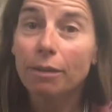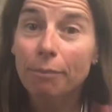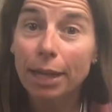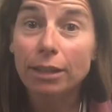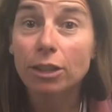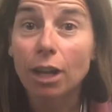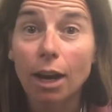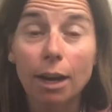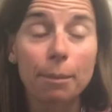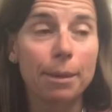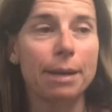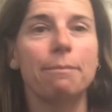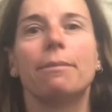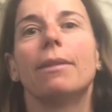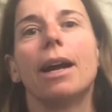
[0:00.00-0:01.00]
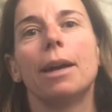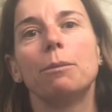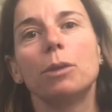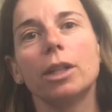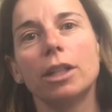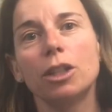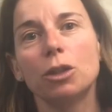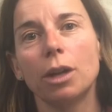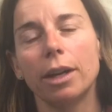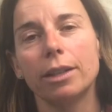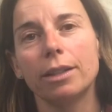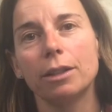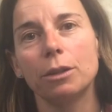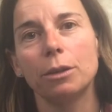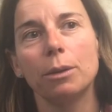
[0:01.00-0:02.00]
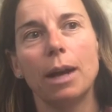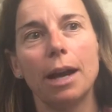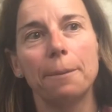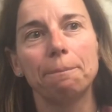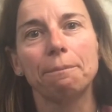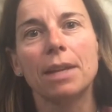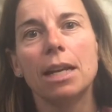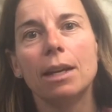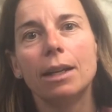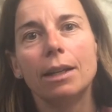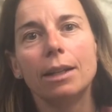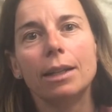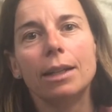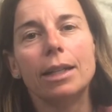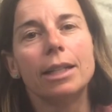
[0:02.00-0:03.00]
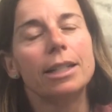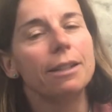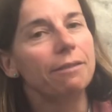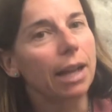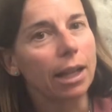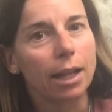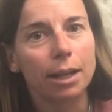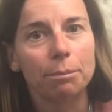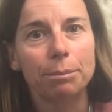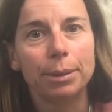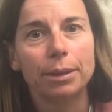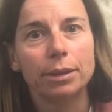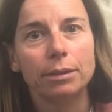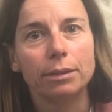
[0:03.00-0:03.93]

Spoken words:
Part of my job, I'm really trying to develop